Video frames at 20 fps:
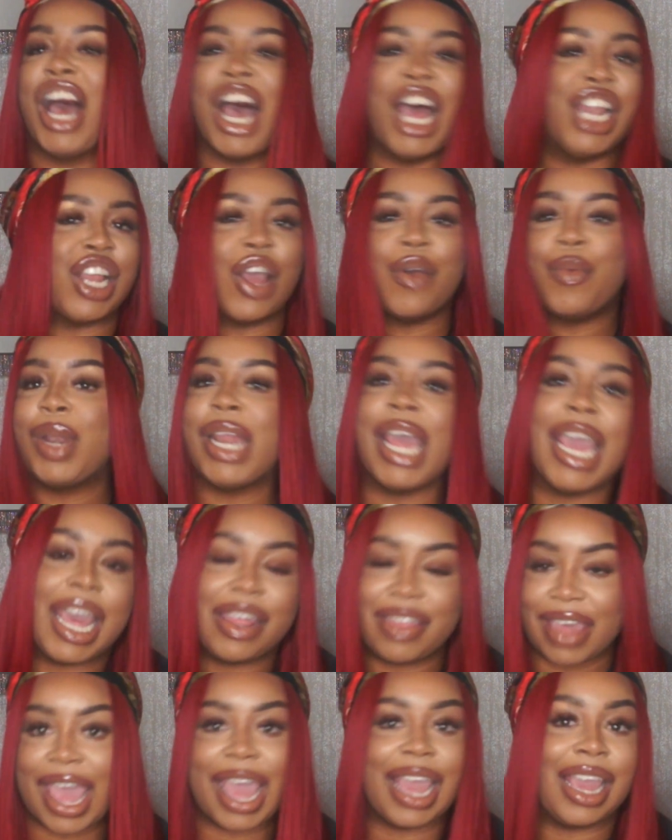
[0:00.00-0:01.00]
I don't want to
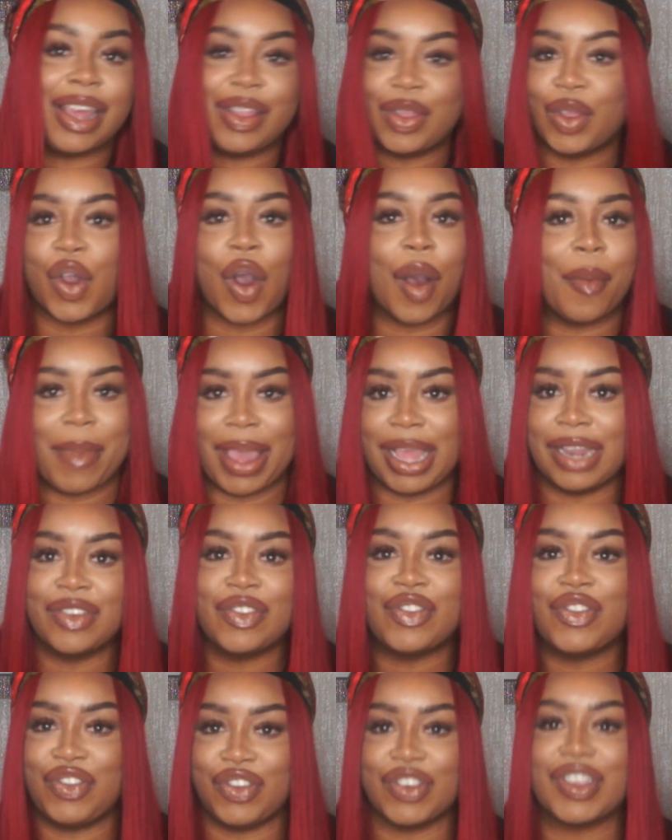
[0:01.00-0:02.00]
hear the hate in the
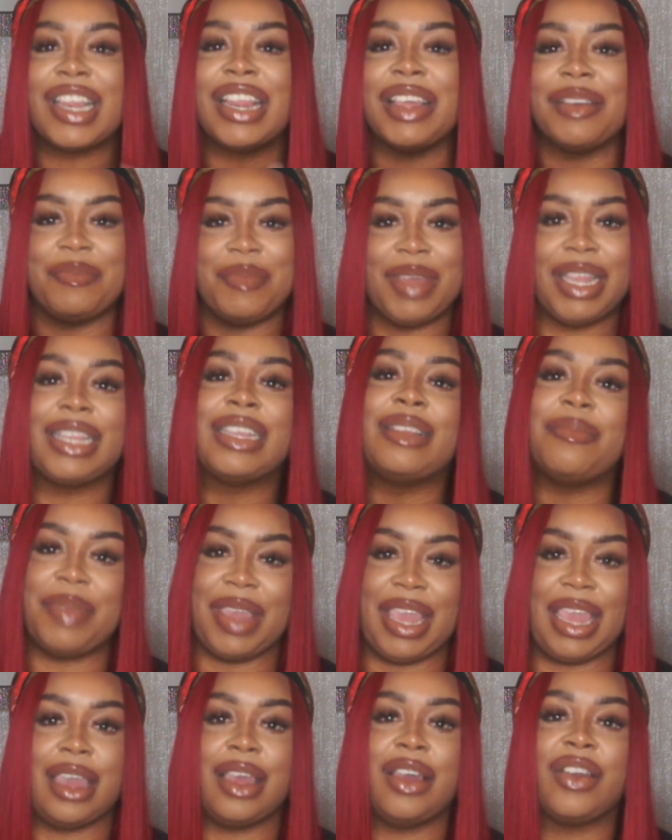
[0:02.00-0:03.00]
comments. Just leave me to
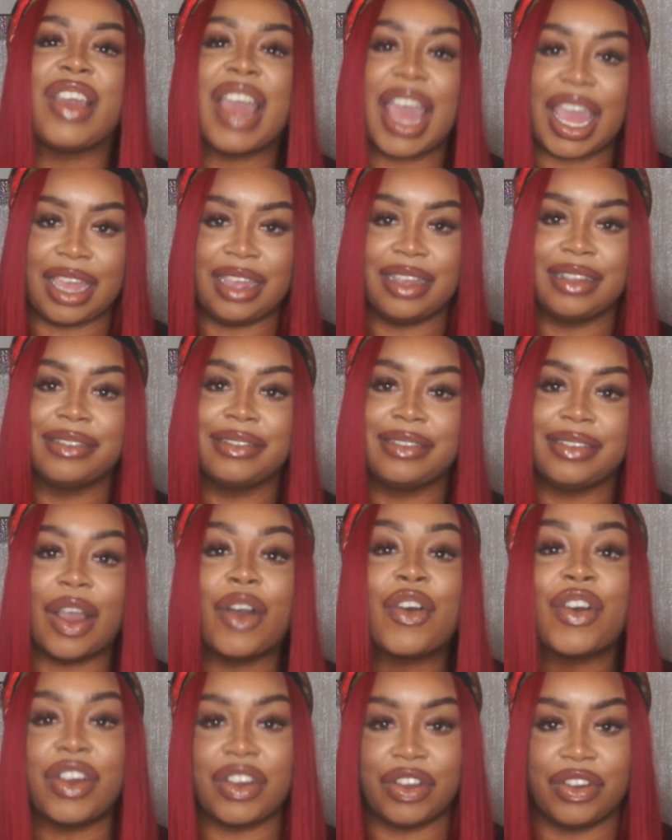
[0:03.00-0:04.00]
be, okay?
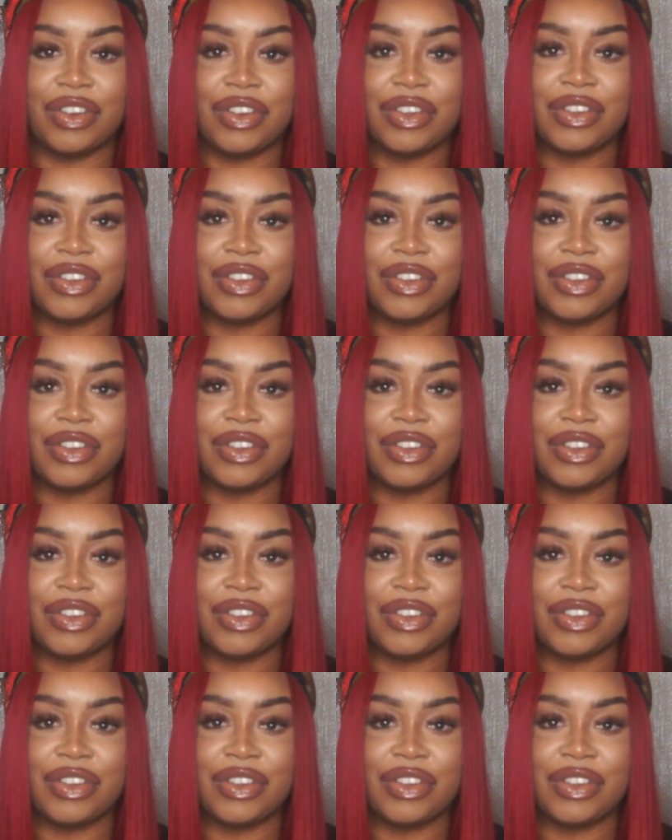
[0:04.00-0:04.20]
Okay.